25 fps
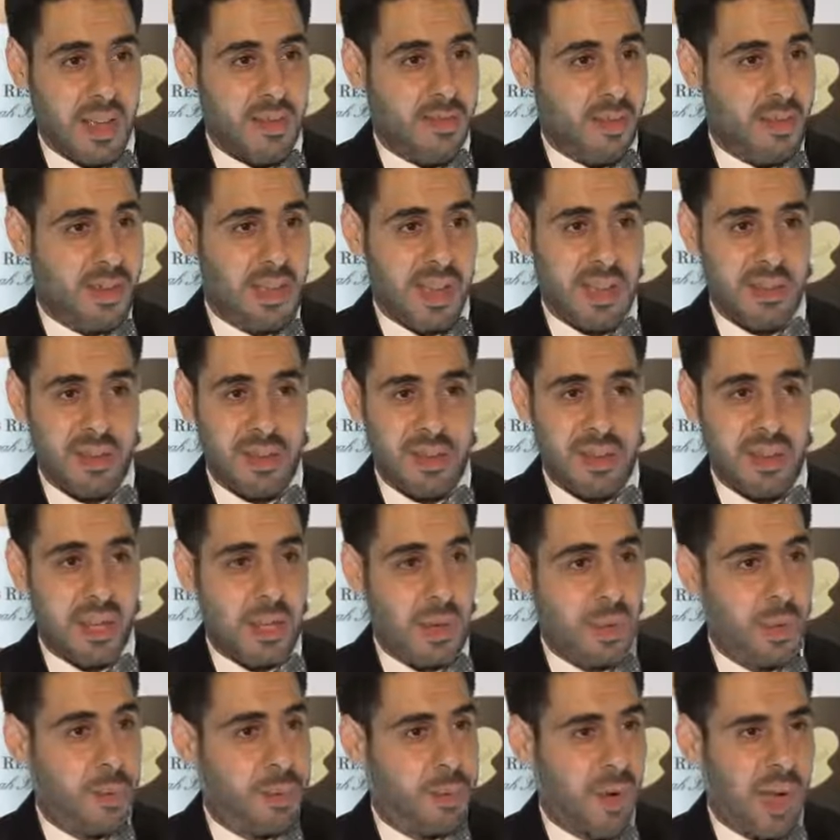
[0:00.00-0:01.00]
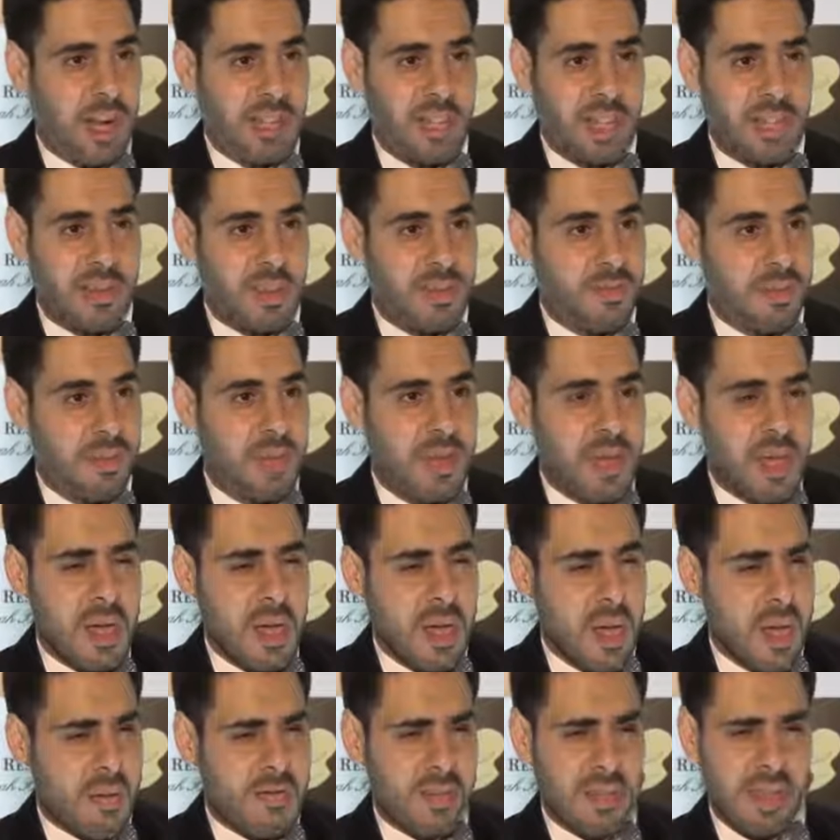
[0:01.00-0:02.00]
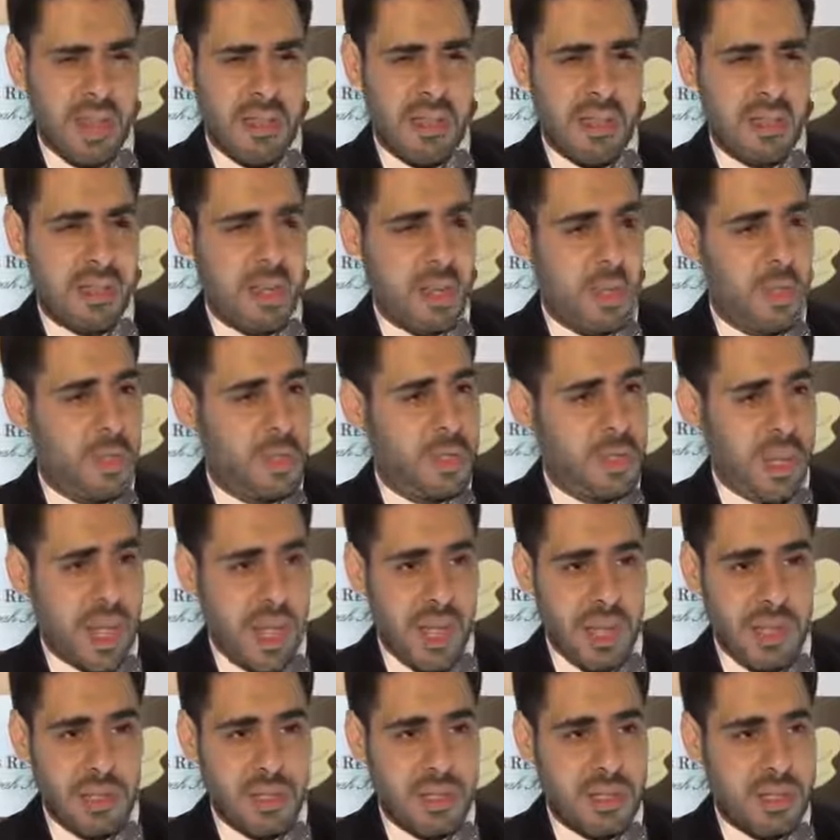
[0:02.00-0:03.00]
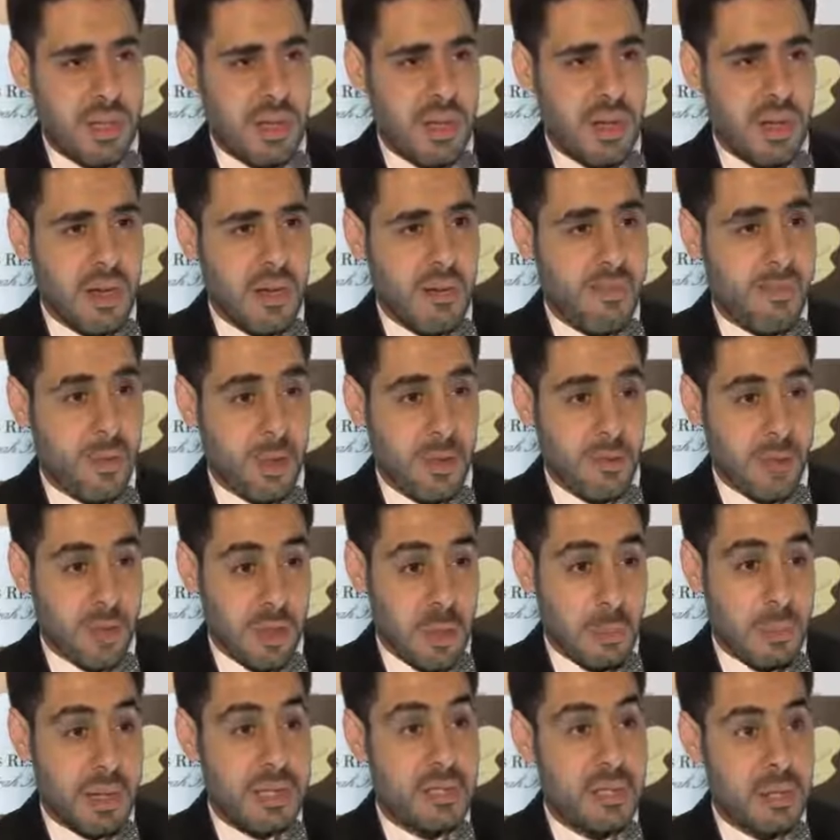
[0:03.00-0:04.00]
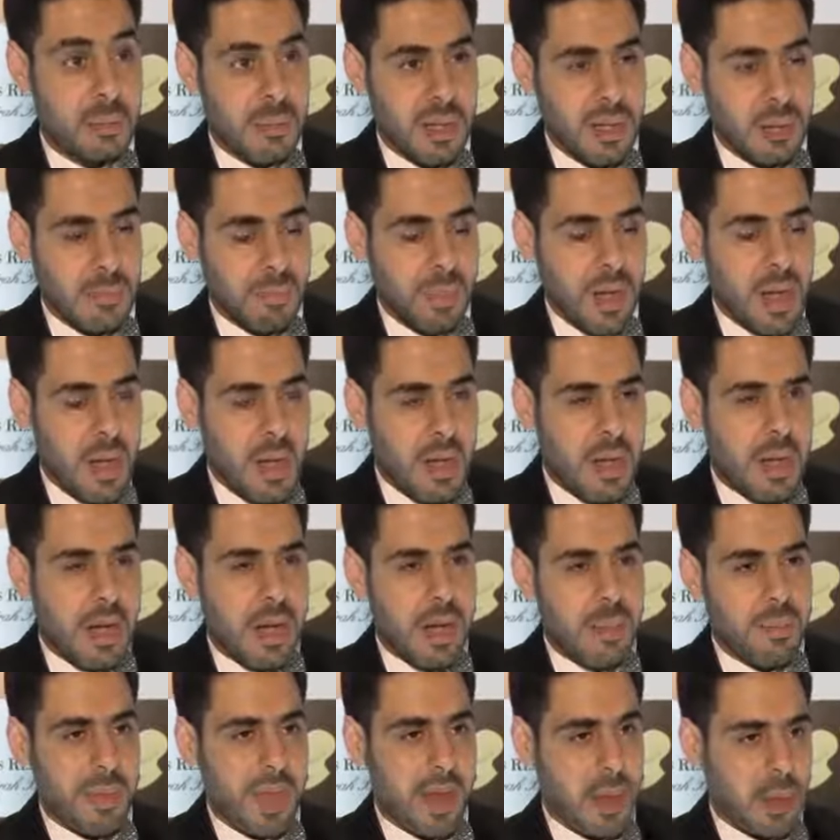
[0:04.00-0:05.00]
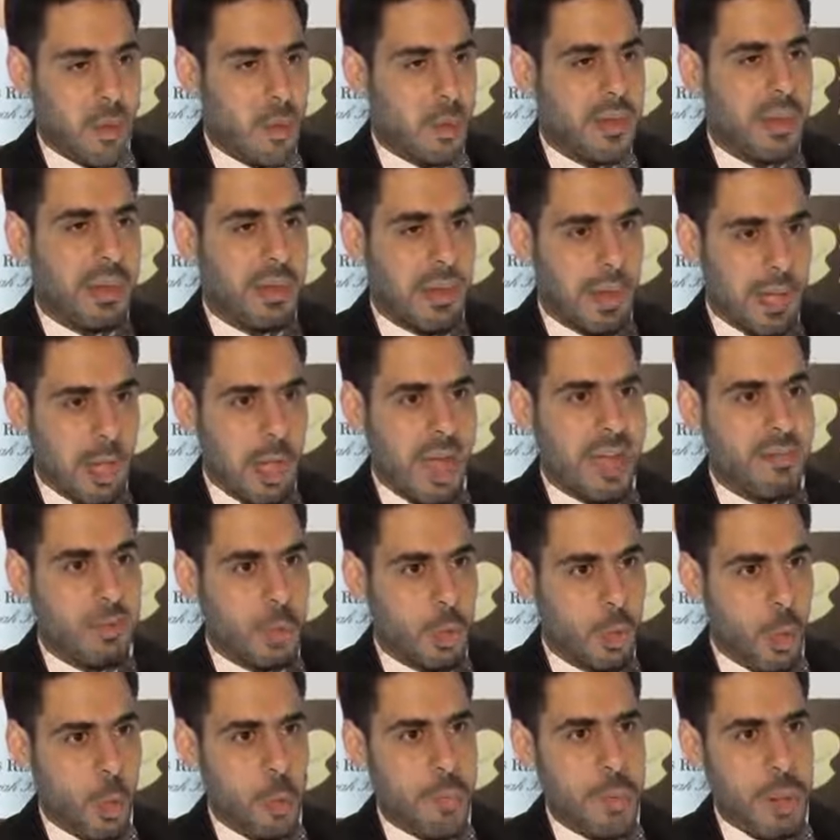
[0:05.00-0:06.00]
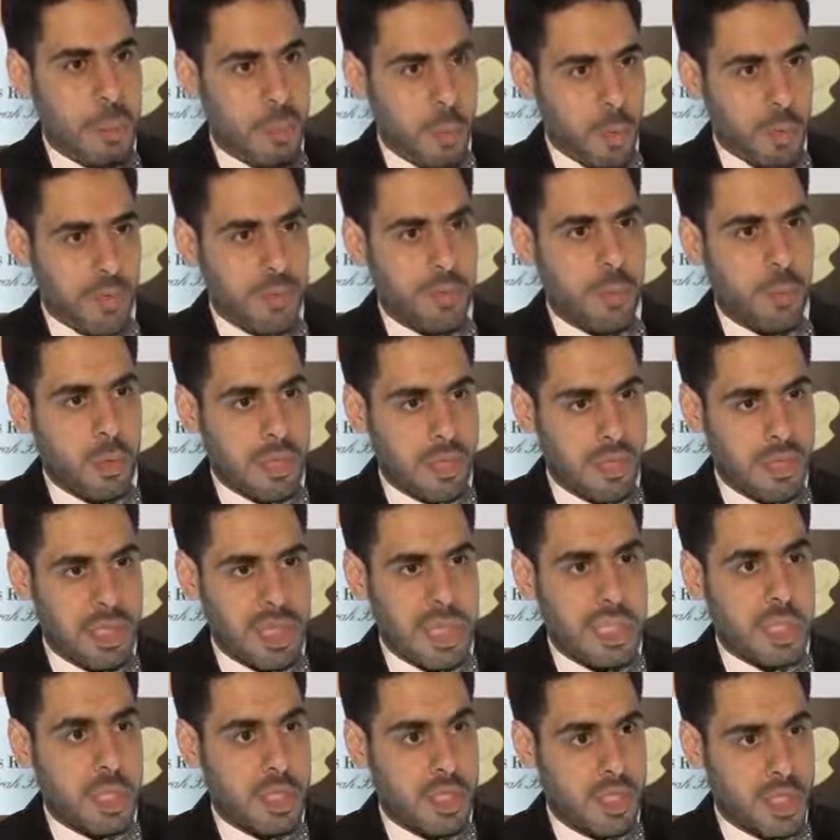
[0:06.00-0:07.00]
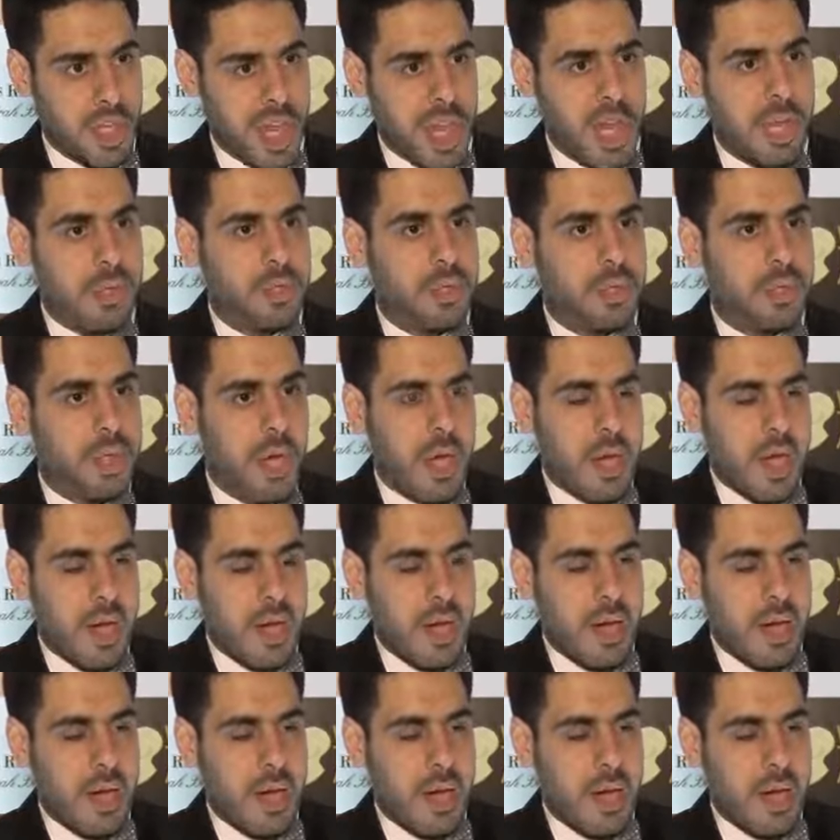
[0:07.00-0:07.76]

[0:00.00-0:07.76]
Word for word: Every day there's a new project, every, every day there's a new change uh, for, for the betterment um, and accordingly you have to cope up with, with such a change.